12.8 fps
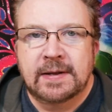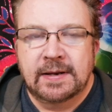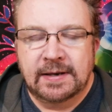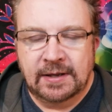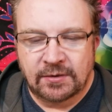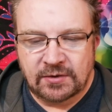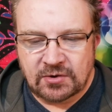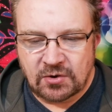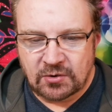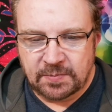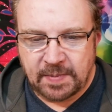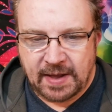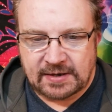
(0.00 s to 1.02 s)
Now, this
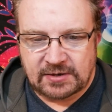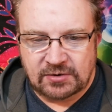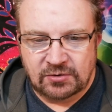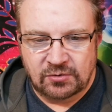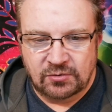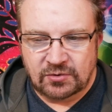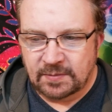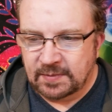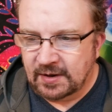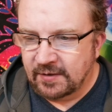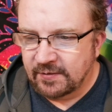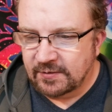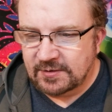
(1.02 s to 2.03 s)
goes back to something
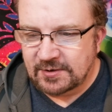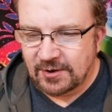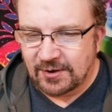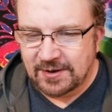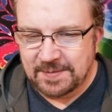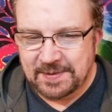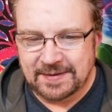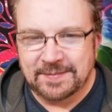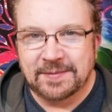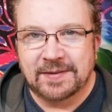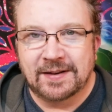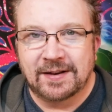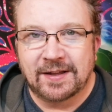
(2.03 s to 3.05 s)
I was talking about
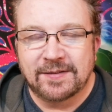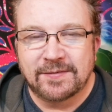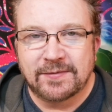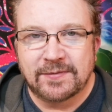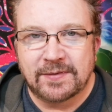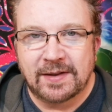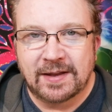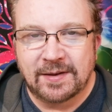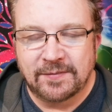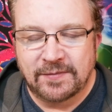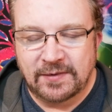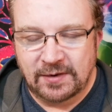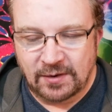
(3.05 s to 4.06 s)
in the live
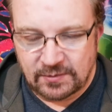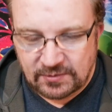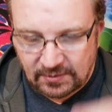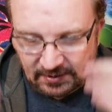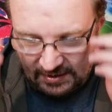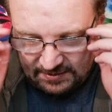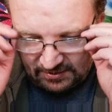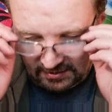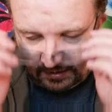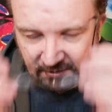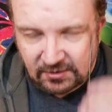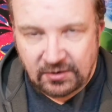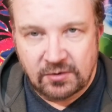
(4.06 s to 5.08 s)
video I was doing last night
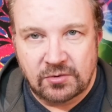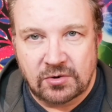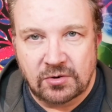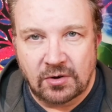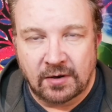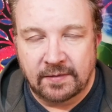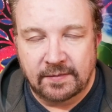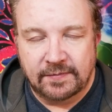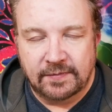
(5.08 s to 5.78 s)
on YouTube, on